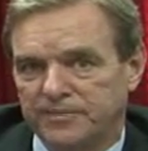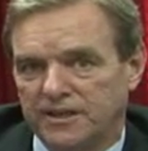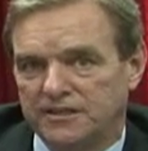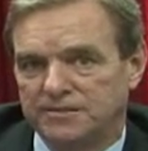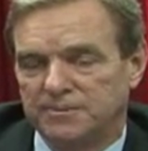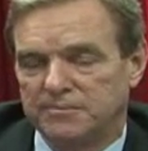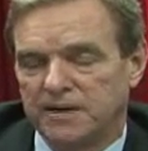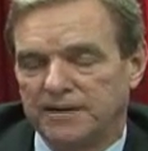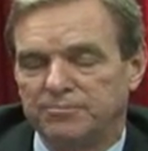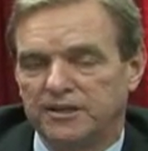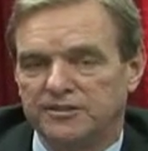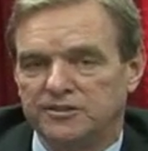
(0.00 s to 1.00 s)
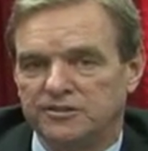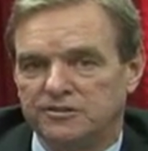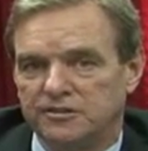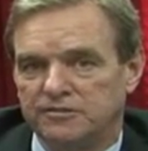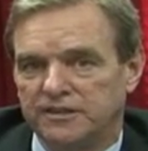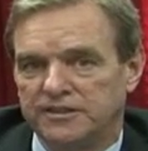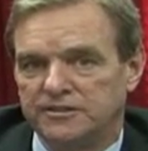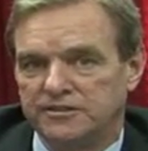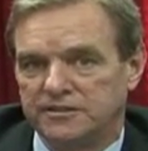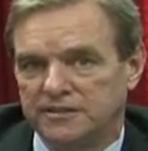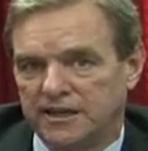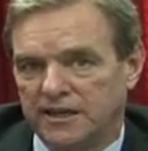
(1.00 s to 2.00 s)
It's been my pleasure to address you
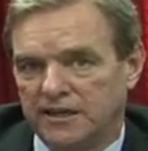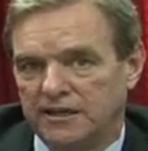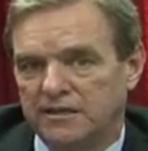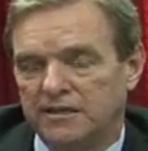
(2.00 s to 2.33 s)
today.